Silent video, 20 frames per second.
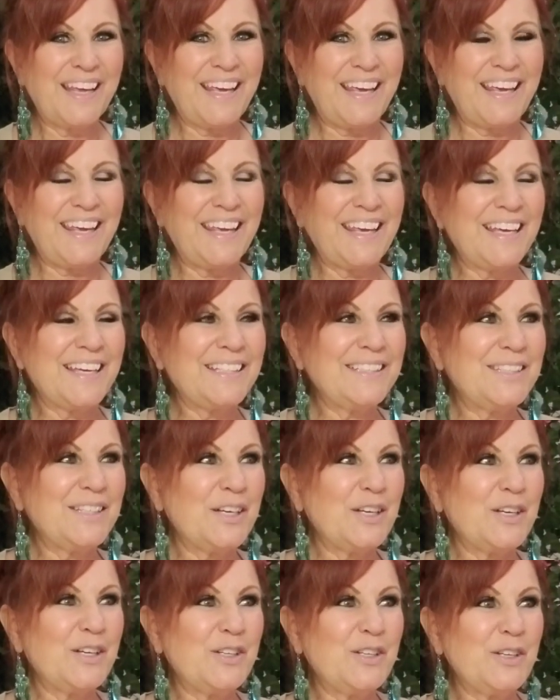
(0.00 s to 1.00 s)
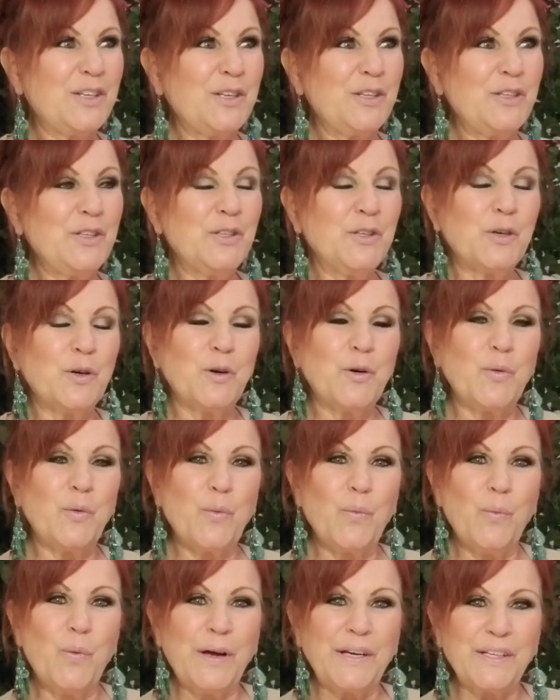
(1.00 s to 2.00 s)
And, you know,
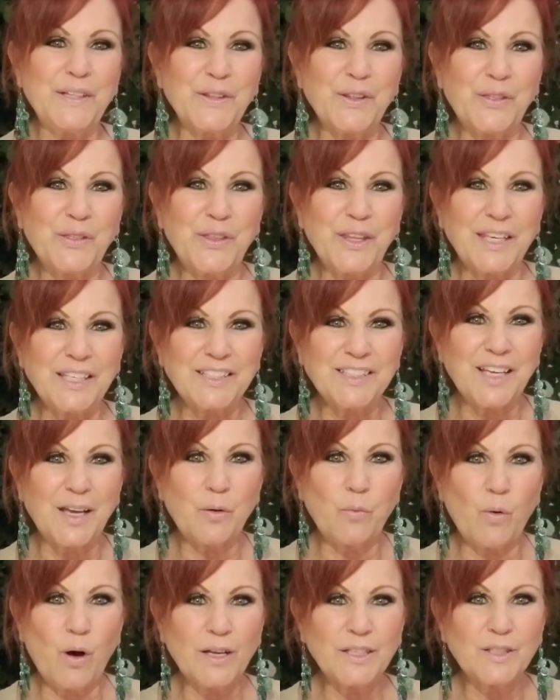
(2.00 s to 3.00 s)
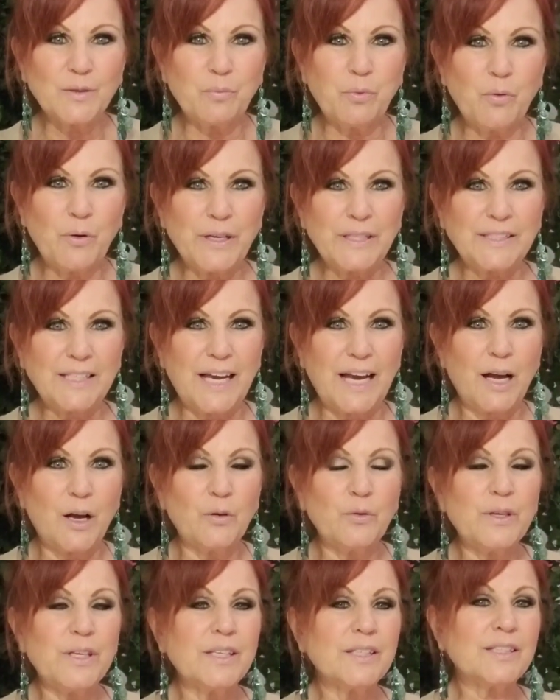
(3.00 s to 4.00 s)
one of the things I want to point
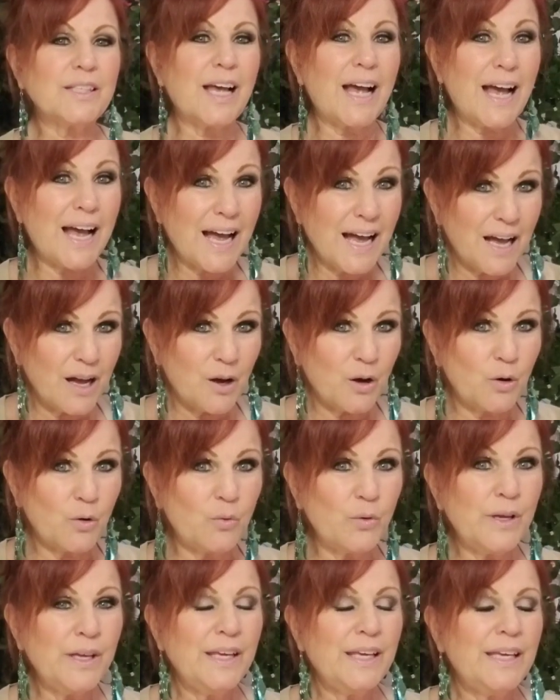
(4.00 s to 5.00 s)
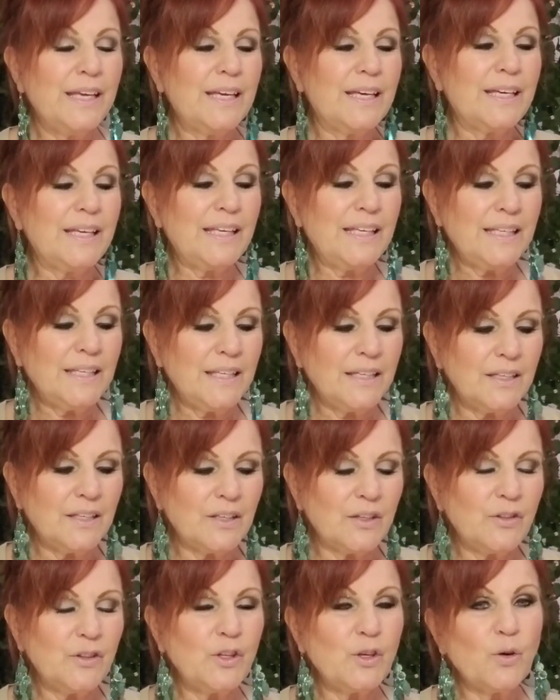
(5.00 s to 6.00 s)
out is how
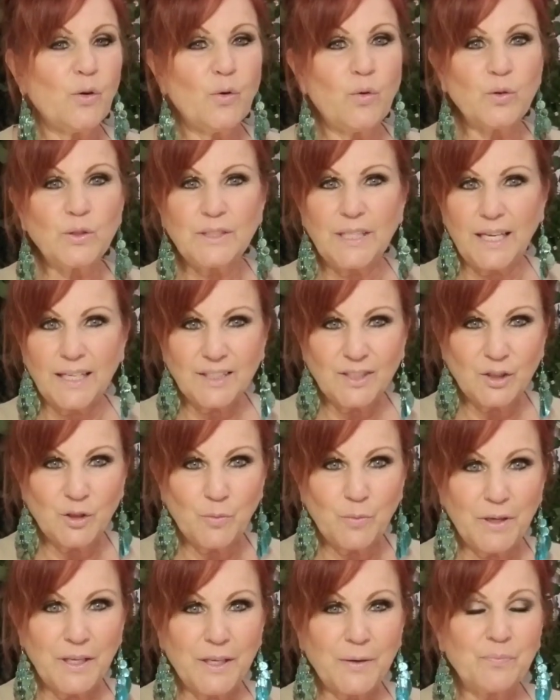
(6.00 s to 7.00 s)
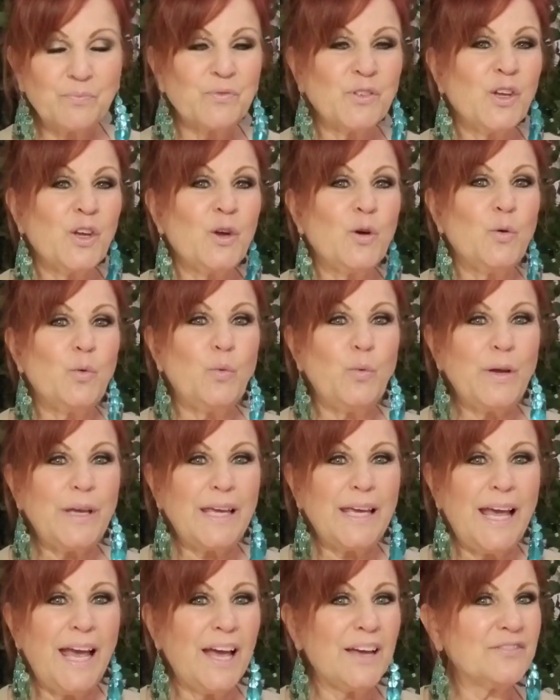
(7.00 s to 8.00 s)
in the Old Testament
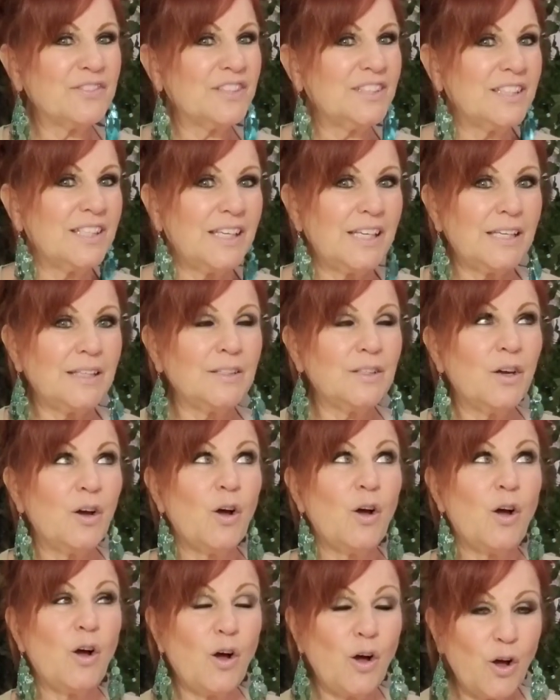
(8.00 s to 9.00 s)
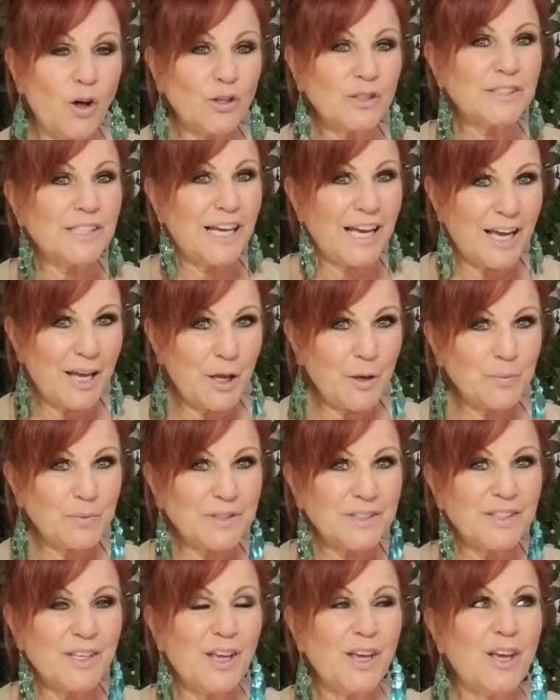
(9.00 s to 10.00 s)
we have seen all
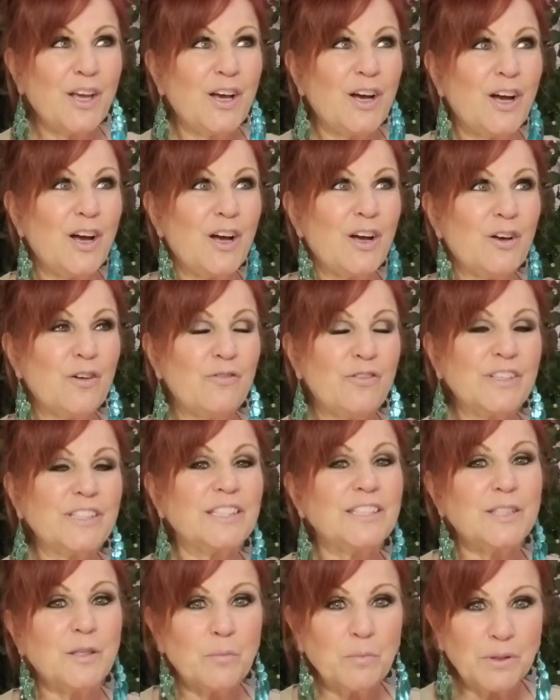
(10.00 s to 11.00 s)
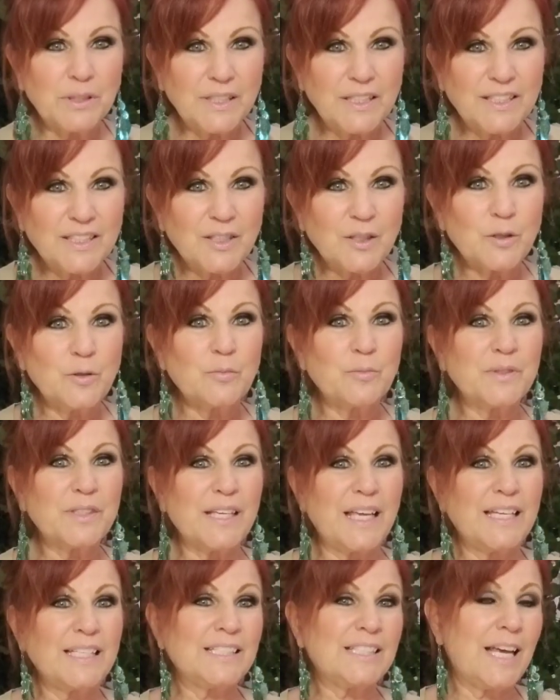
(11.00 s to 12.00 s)
types of symbolisms
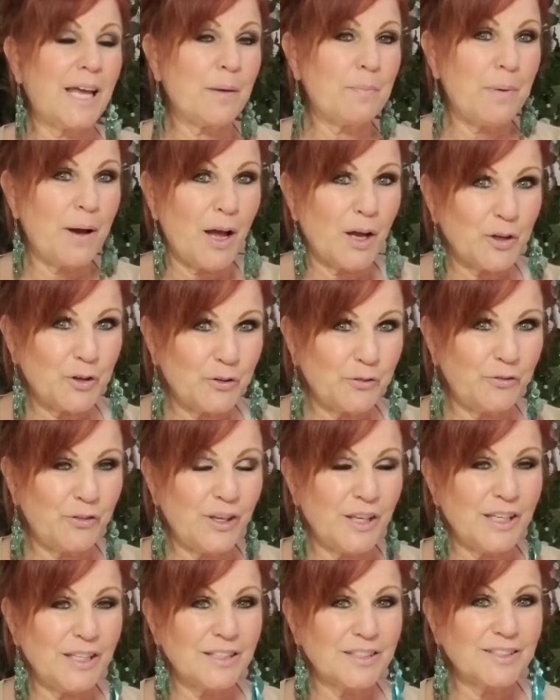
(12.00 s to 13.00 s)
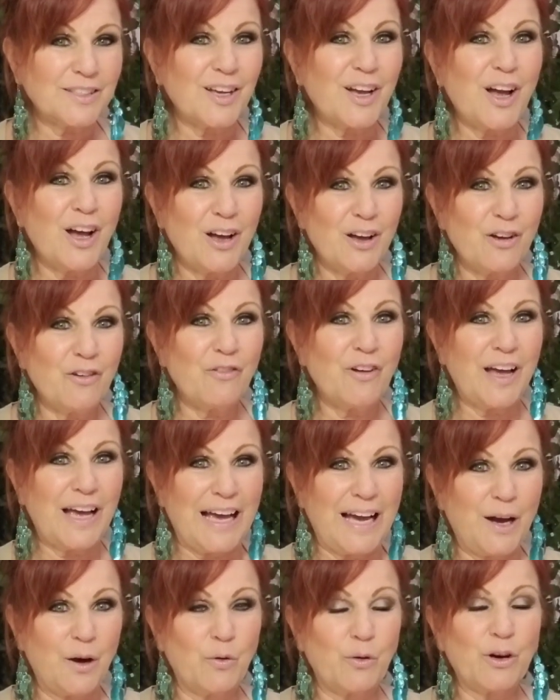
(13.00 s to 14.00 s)
and typographies of
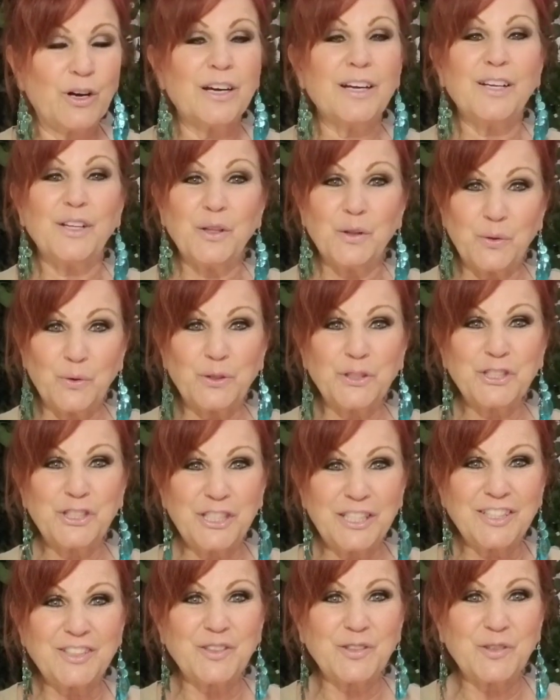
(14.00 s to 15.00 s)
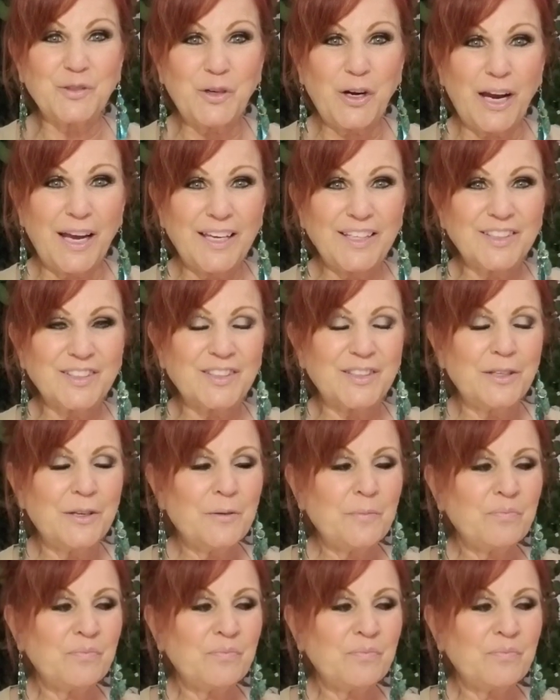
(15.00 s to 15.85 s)
our Lord Jesus Christ.